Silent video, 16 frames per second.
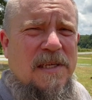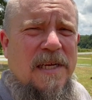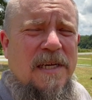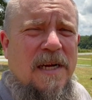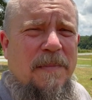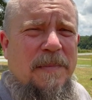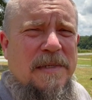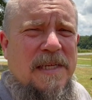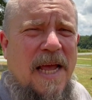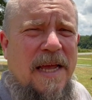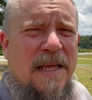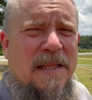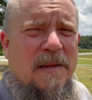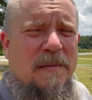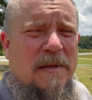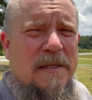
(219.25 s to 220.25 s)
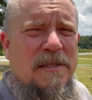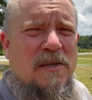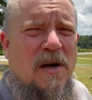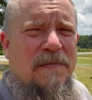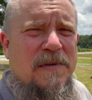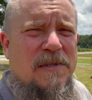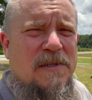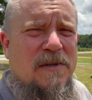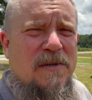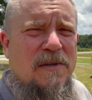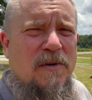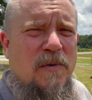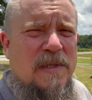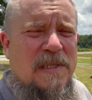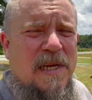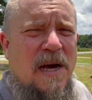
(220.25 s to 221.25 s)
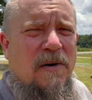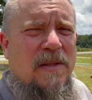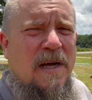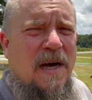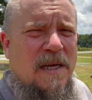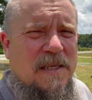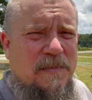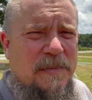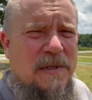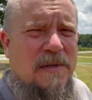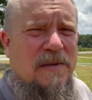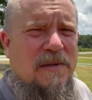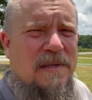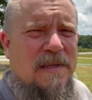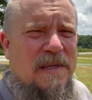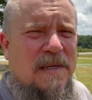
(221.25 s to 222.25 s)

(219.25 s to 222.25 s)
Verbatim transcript: ended up attacking the police officer who is now in the hospital.